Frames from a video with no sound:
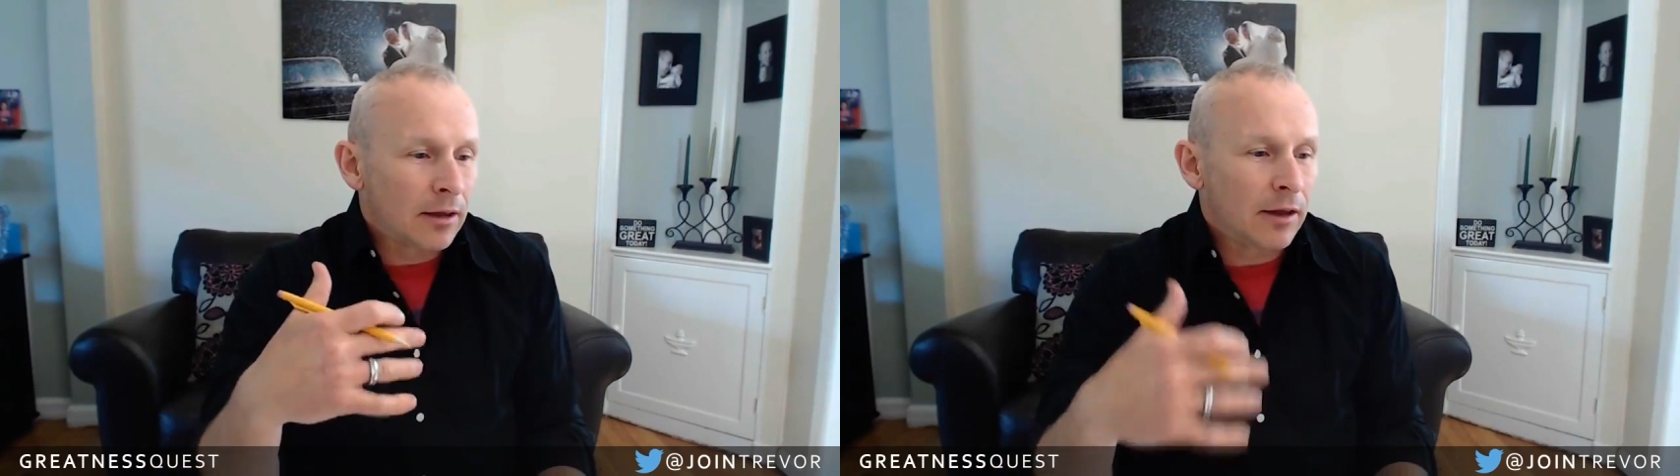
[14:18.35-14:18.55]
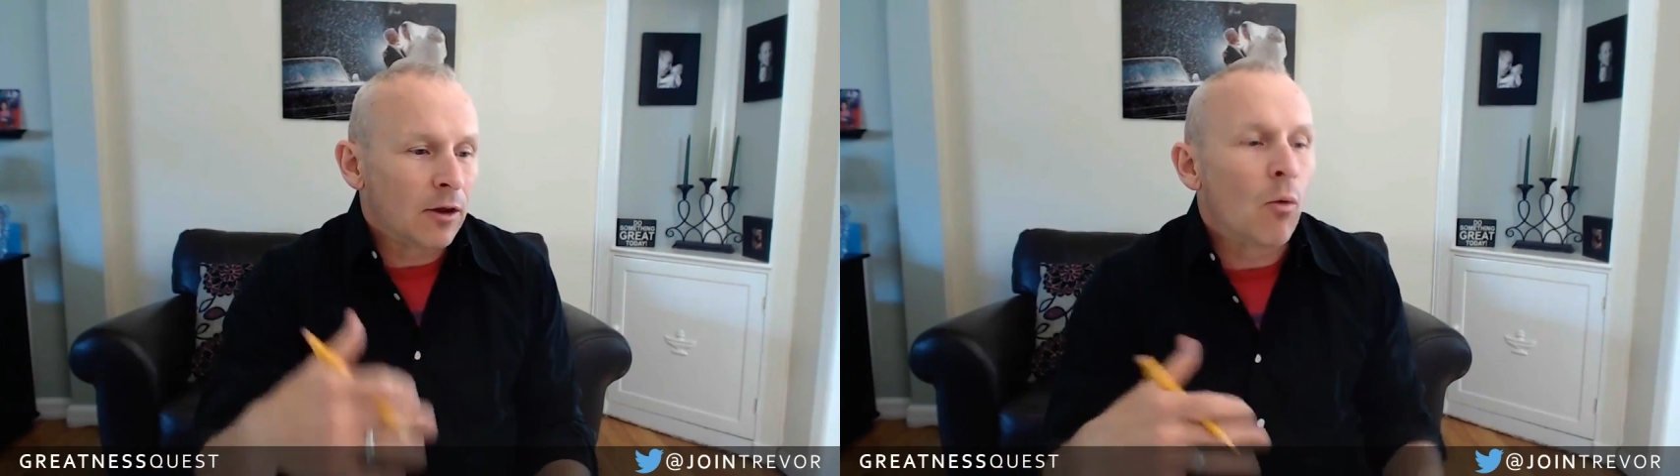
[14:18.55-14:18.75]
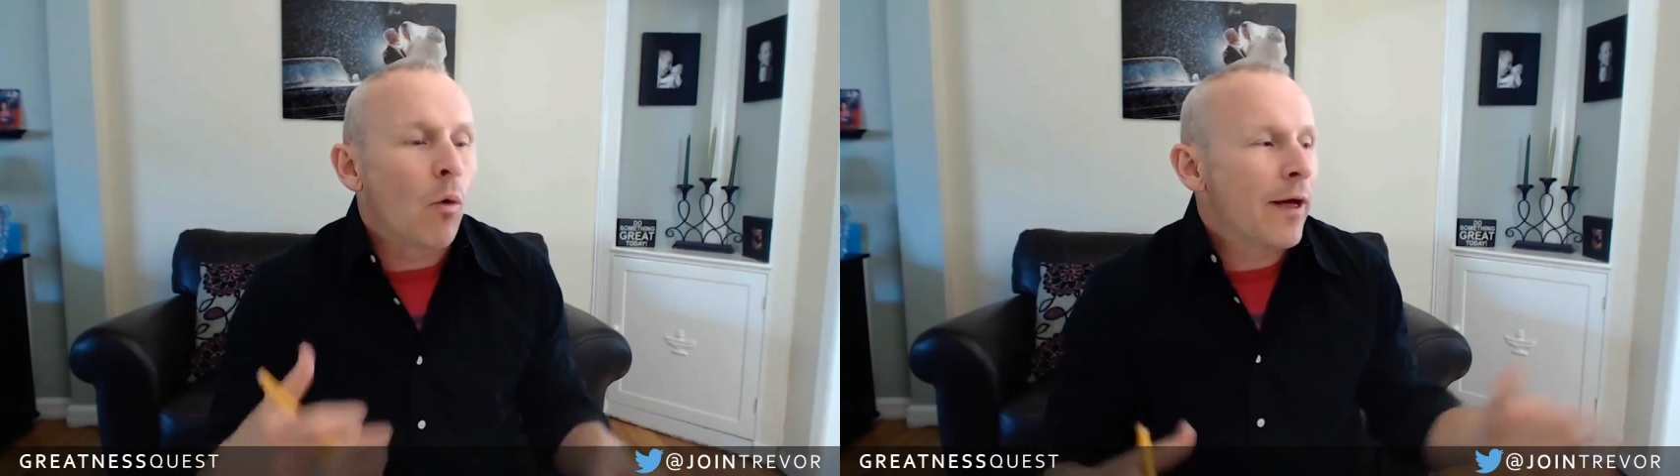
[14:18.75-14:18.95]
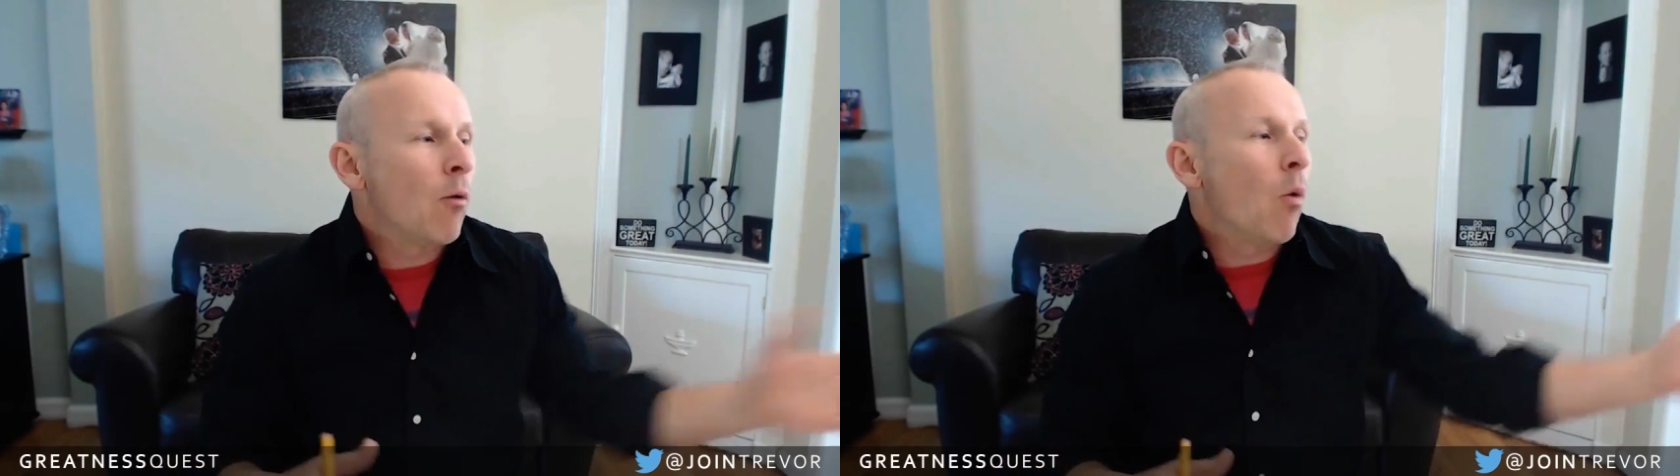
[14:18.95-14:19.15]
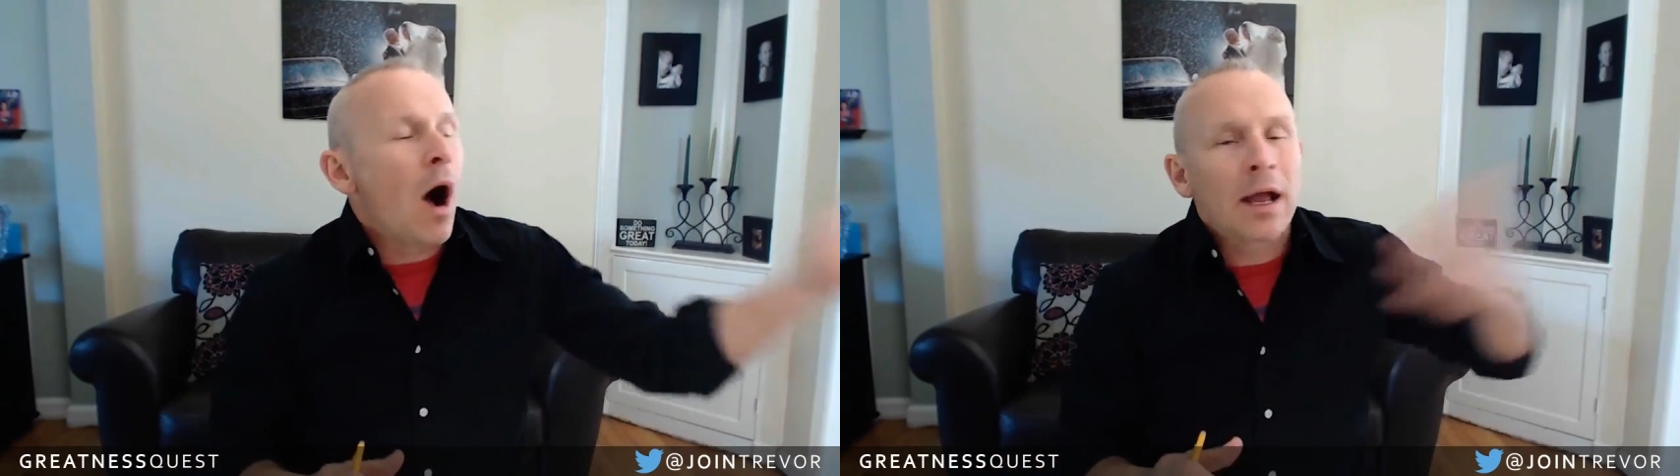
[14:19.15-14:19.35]
they
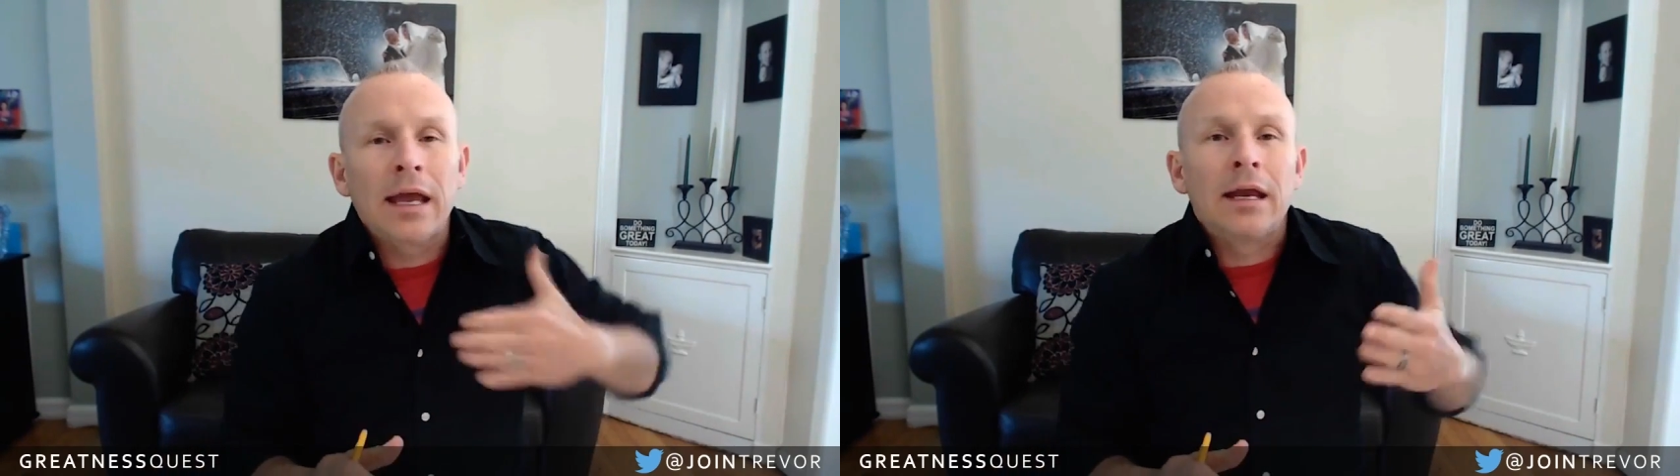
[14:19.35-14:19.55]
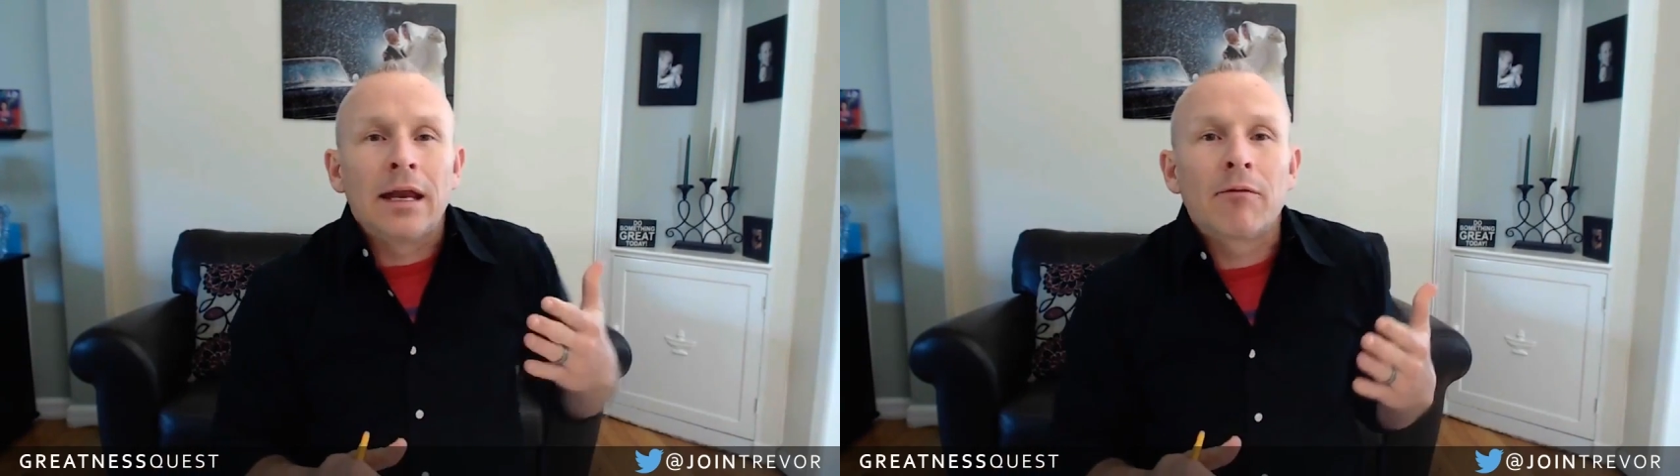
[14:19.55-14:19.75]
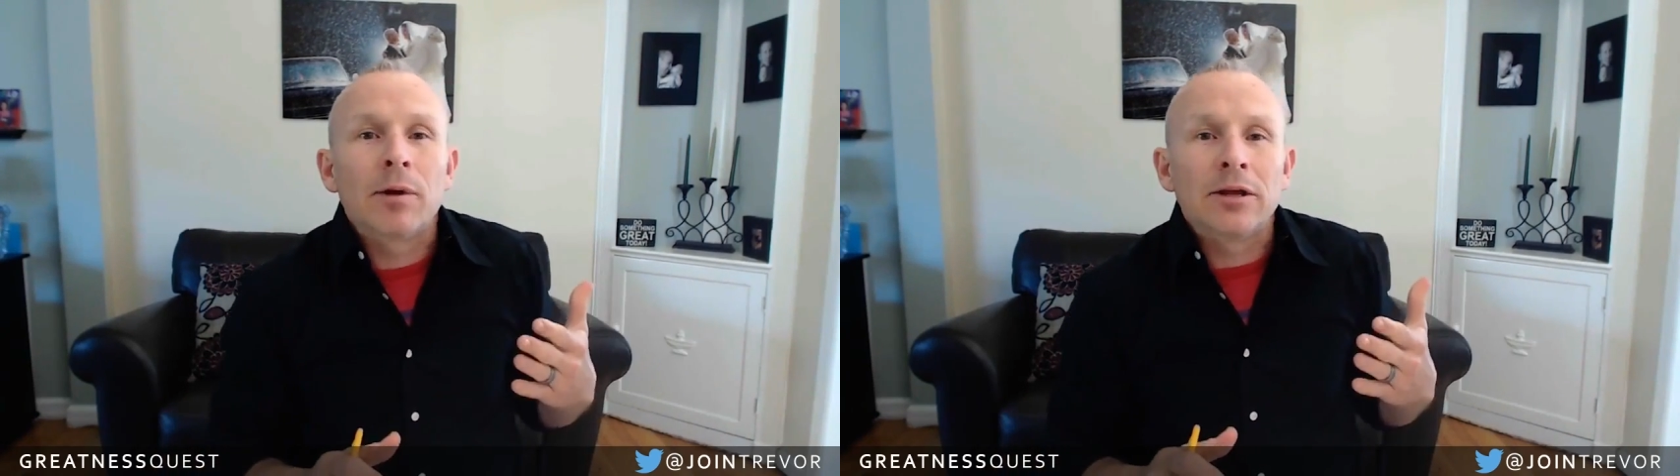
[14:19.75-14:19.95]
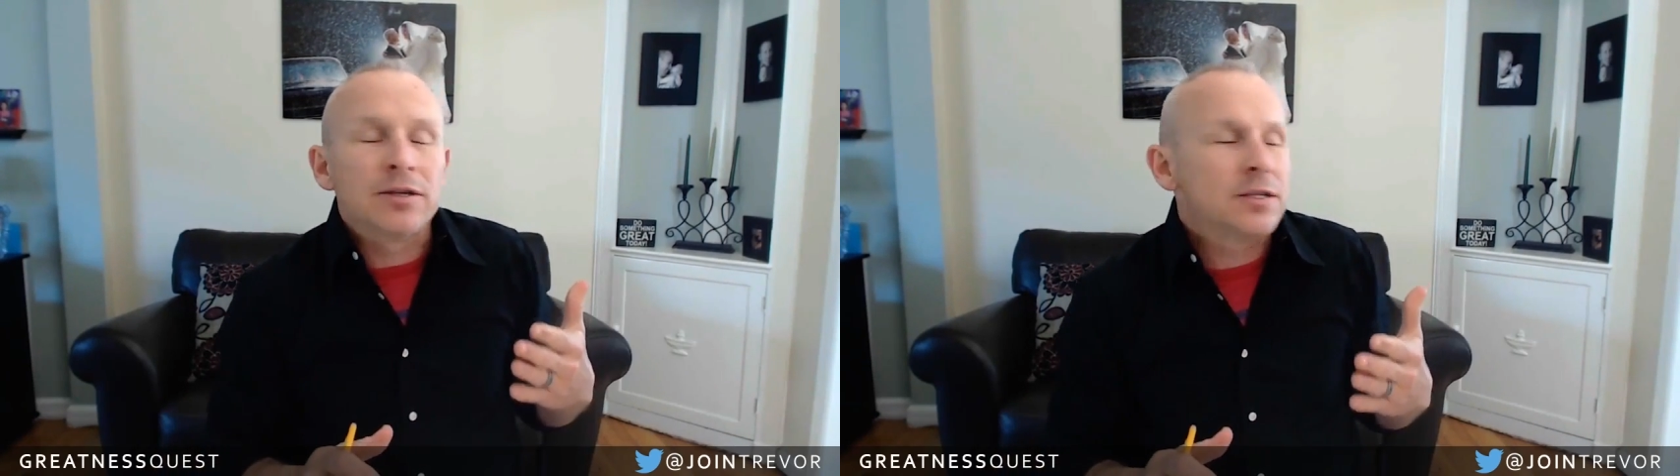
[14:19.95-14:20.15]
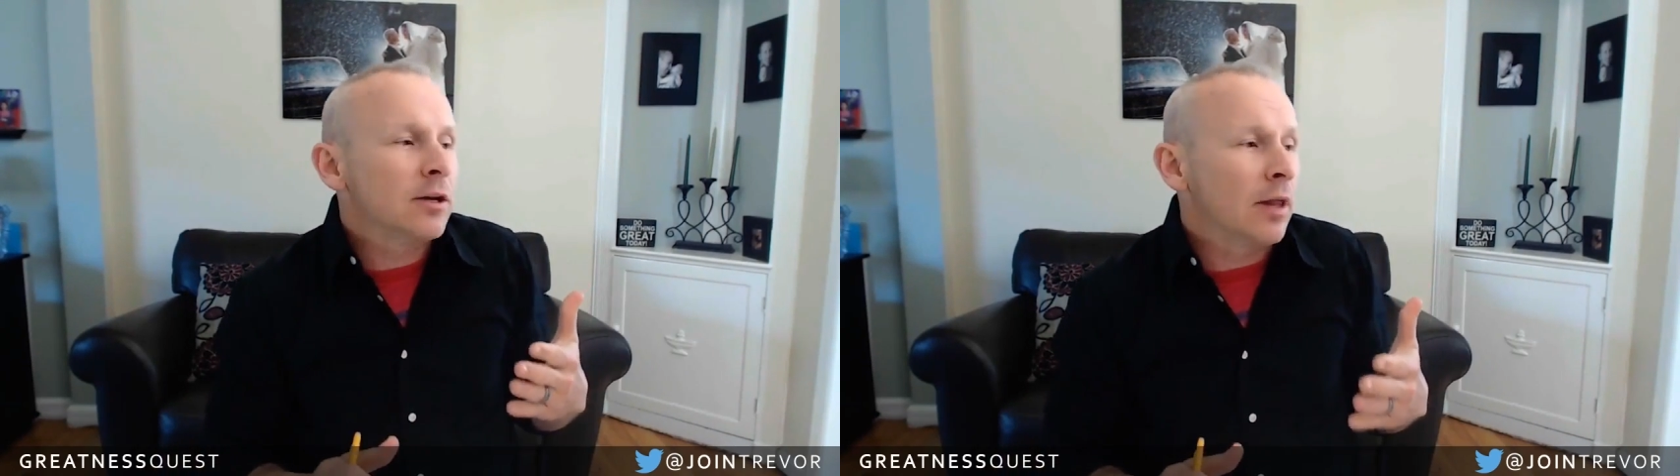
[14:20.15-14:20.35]
don't walk in, and everybody you see,